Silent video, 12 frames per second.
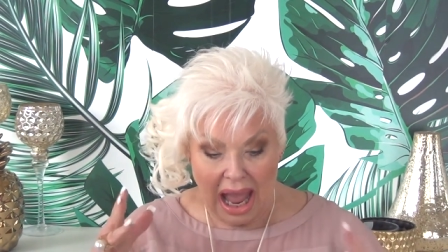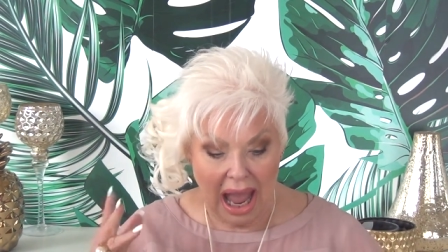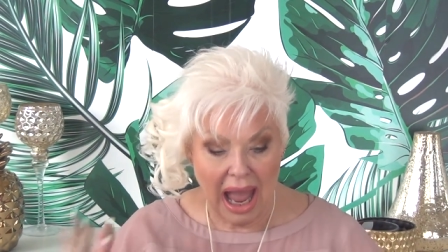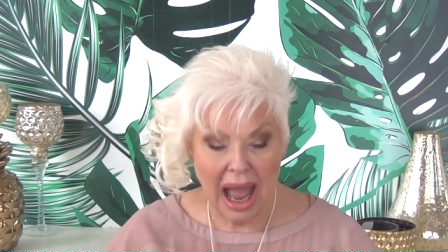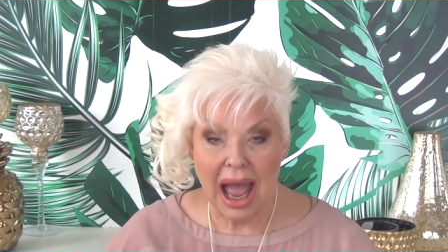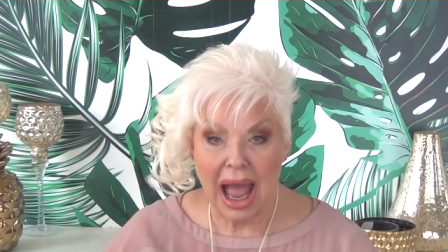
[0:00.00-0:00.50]

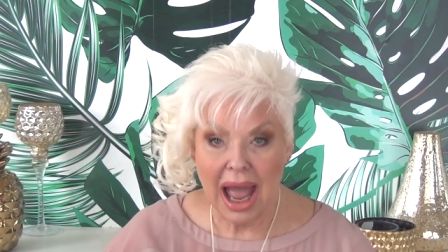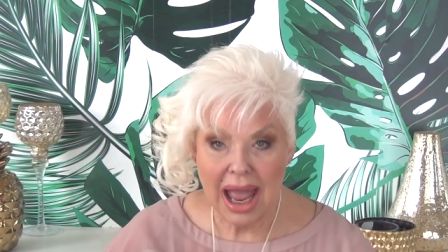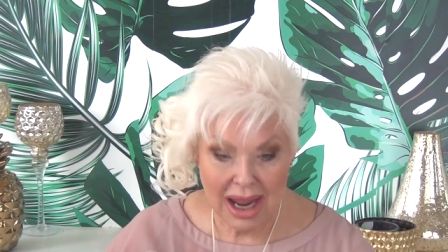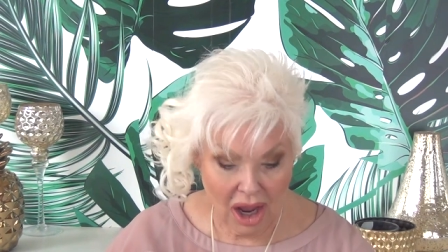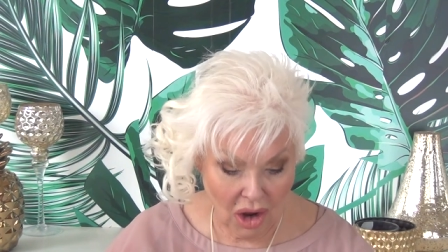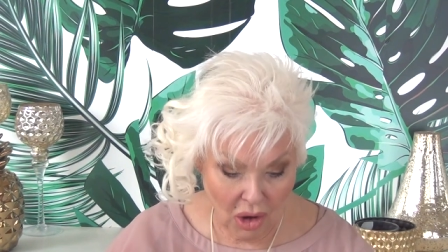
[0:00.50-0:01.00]

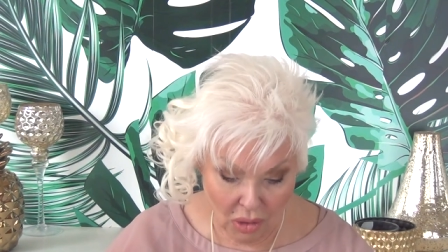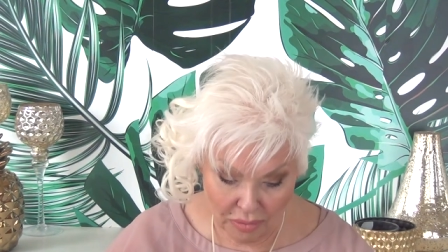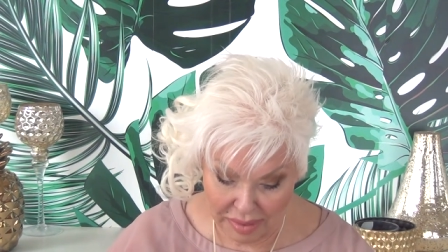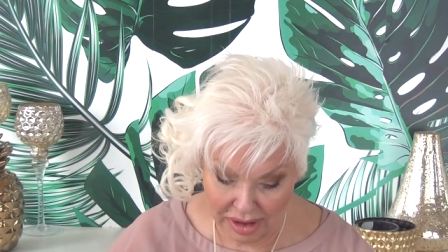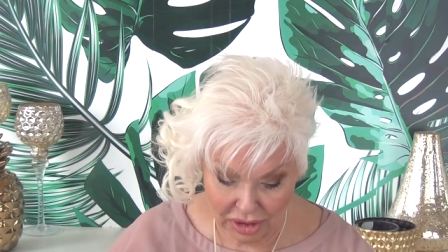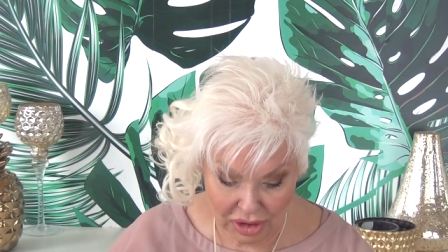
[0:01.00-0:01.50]
I
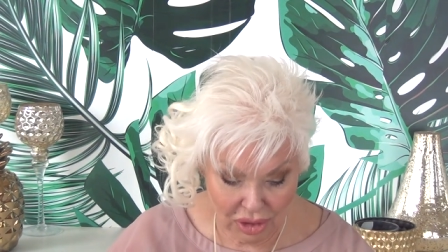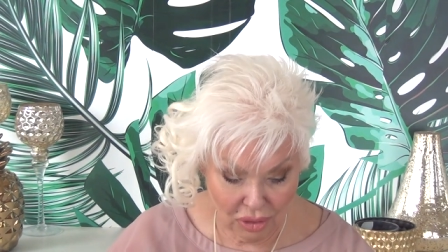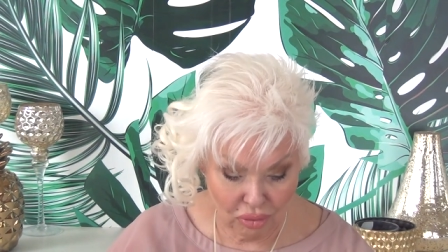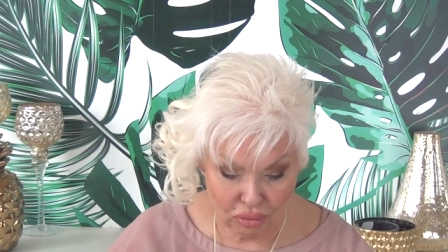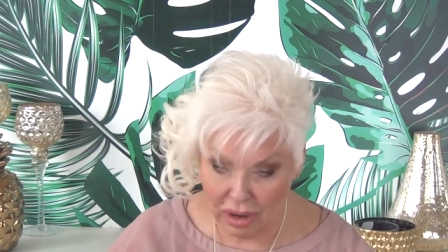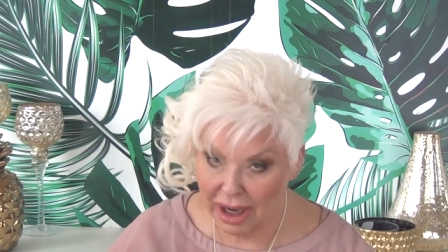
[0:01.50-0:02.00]
hope
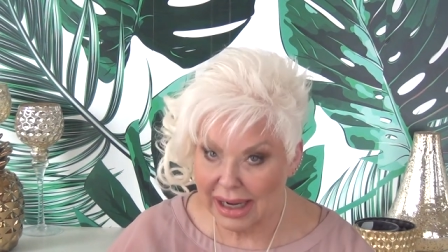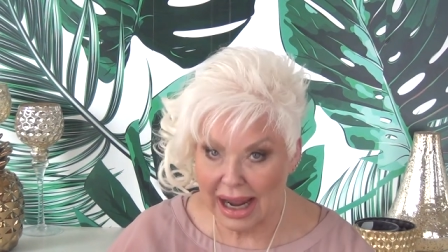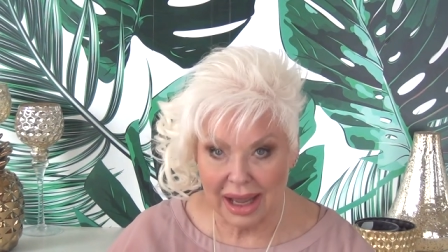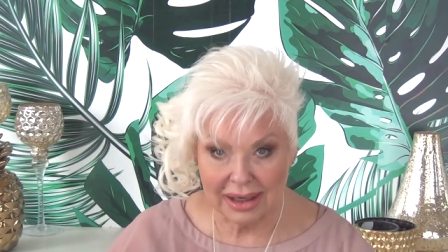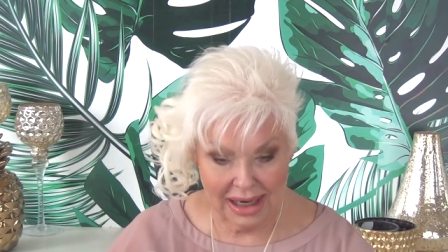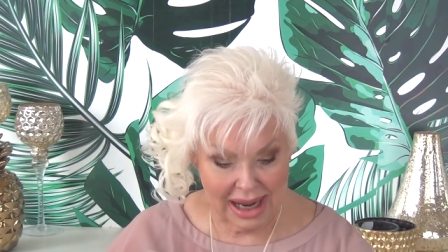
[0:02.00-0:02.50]
you run
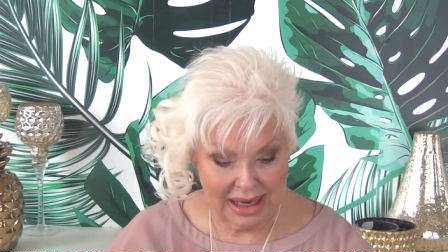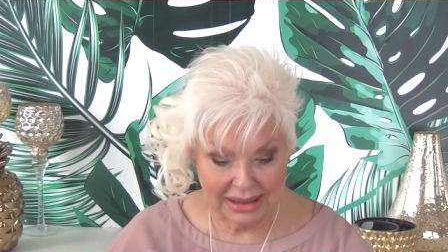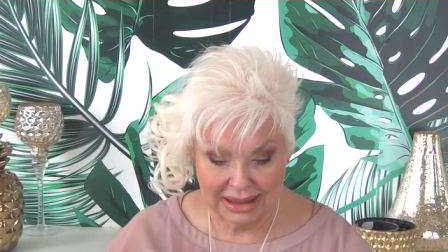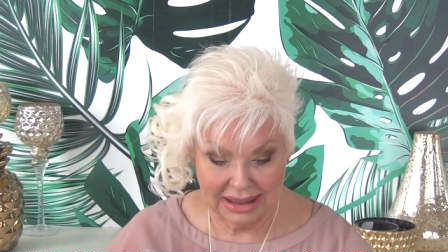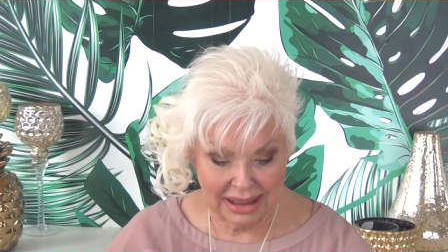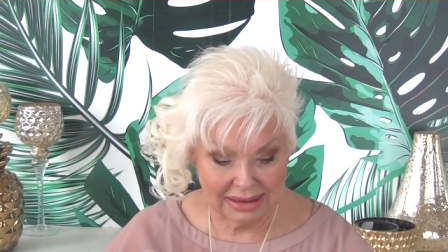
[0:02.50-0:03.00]
out
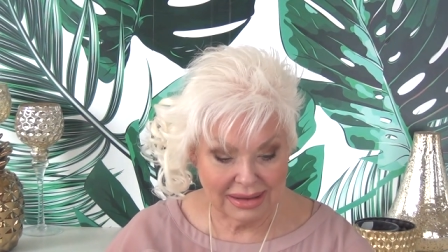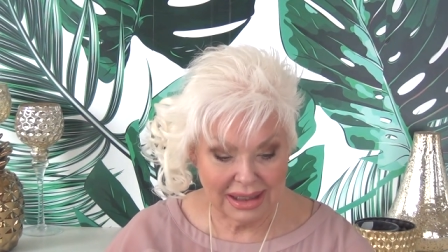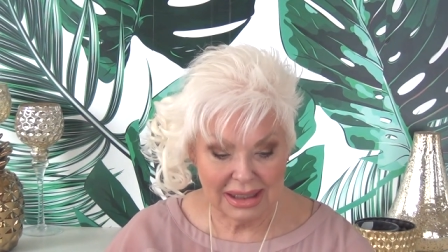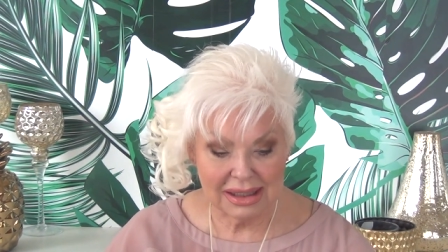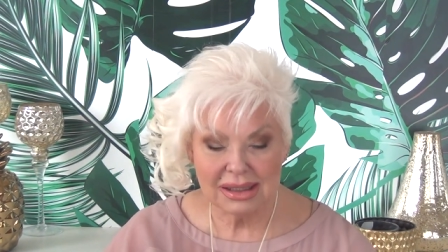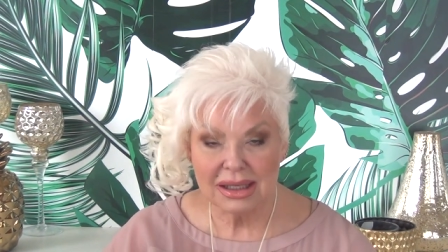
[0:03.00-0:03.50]
and get
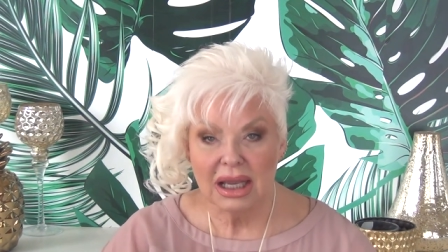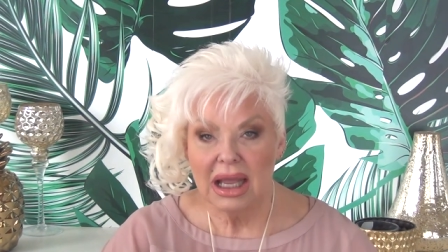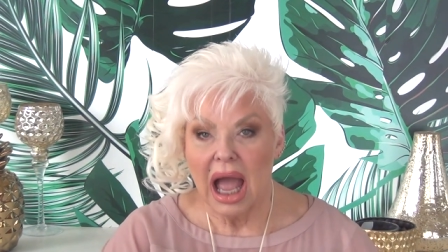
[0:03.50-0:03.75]
these.